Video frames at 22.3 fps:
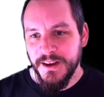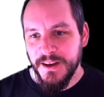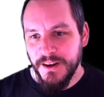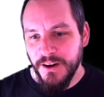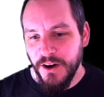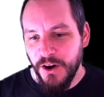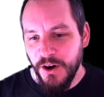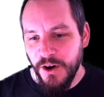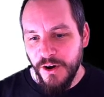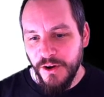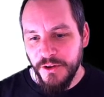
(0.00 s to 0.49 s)

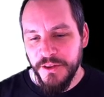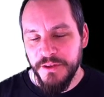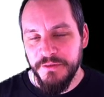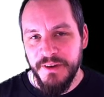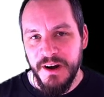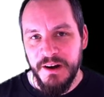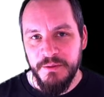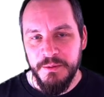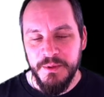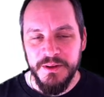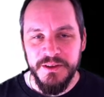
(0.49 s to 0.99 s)
all the
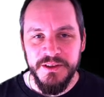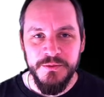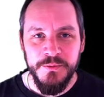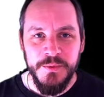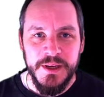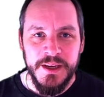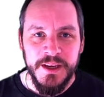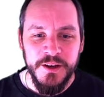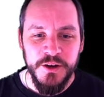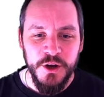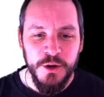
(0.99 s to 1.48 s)
variables we
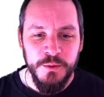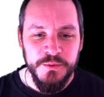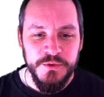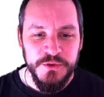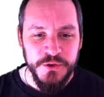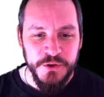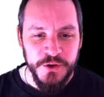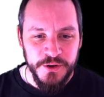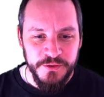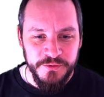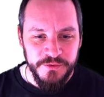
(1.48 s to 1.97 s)
can
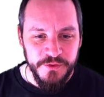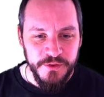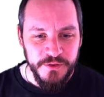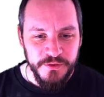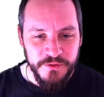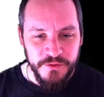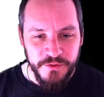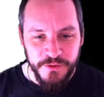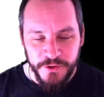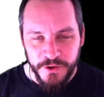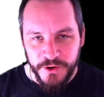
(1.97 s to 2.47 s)
observe
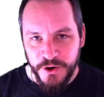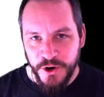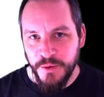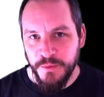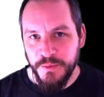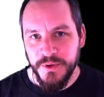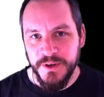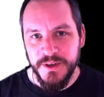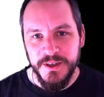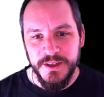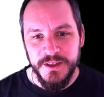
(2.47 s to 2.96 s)
for
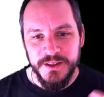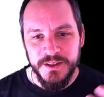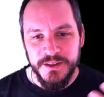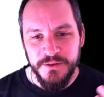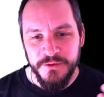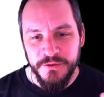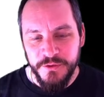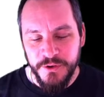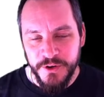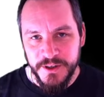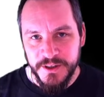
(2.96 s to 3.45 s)
companies,
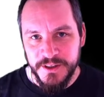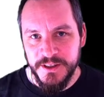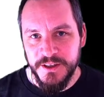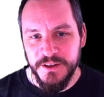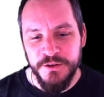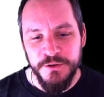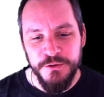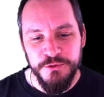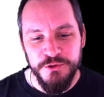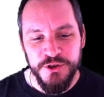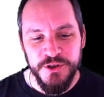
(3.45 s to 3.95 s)
for
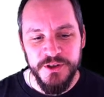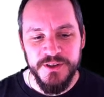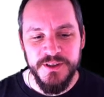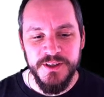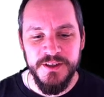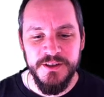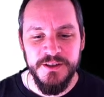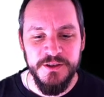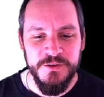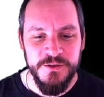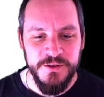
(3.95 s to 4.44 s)
institutions,
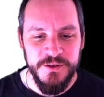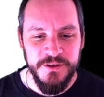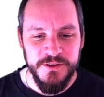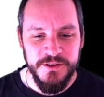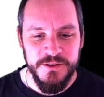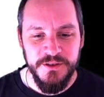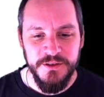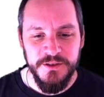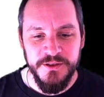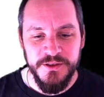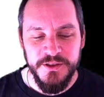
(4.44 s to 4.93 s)
and so on and
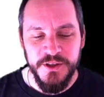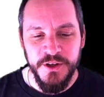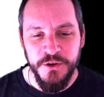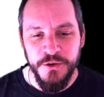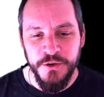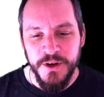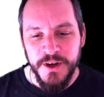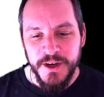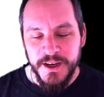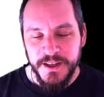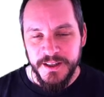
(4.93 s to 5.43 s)
so on.
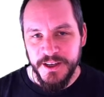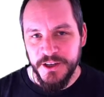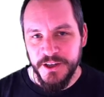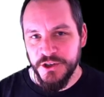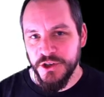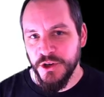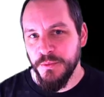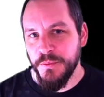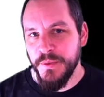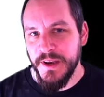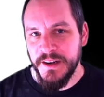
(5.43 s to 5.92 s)
So they
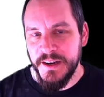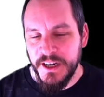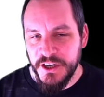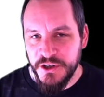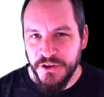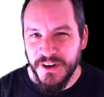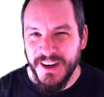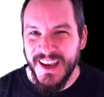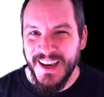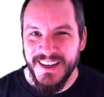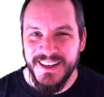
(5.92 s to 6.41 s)
should be a
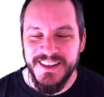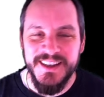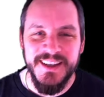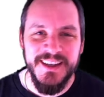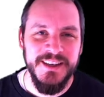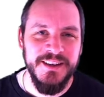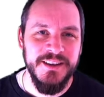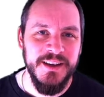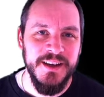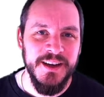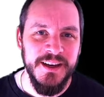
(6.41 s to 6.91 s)
natural
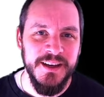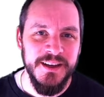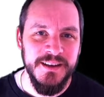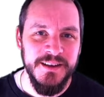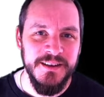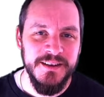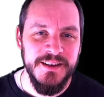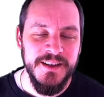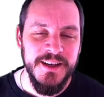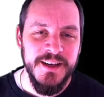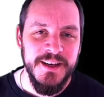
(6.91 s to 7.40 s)
candidate
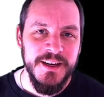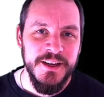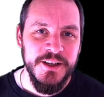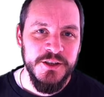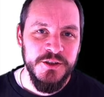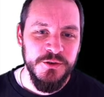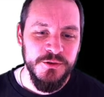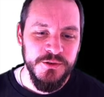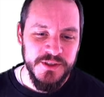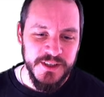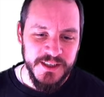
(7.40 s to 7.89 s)
and
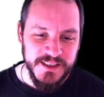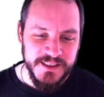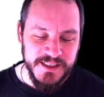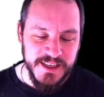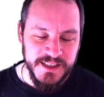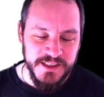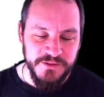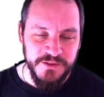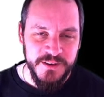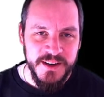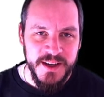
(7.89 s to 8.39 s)
to
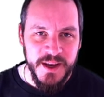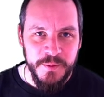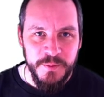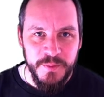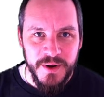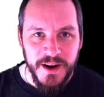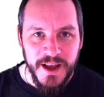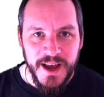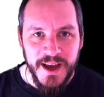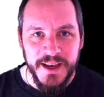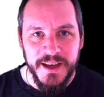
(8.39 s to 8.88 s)
successfully
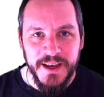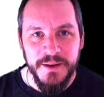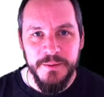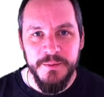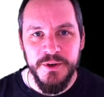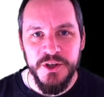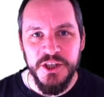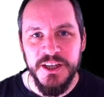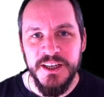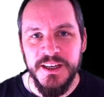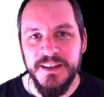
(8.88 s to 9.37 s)
apply
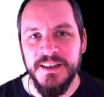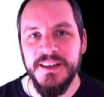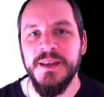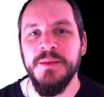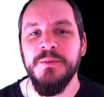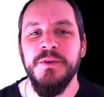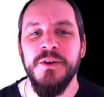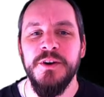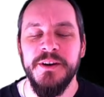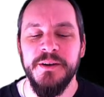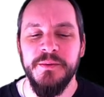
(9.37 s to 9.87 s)
machine and
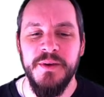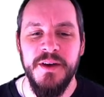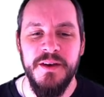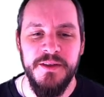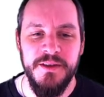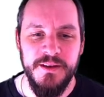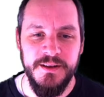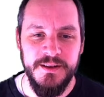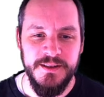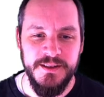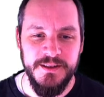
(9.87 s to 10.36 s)
deep learning
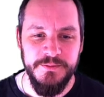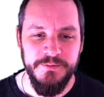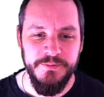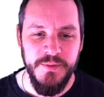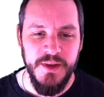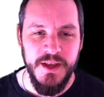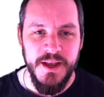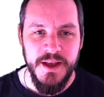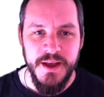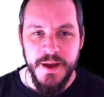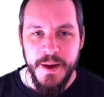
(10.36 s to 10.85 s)
methods.
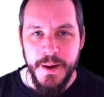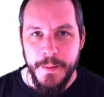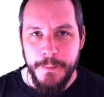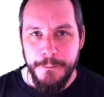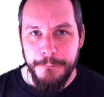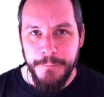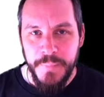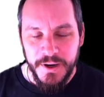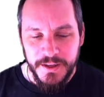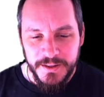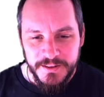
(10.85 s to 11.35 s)

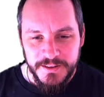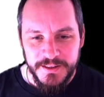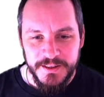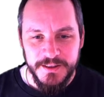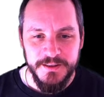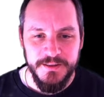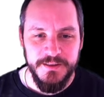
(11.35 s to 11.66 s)
But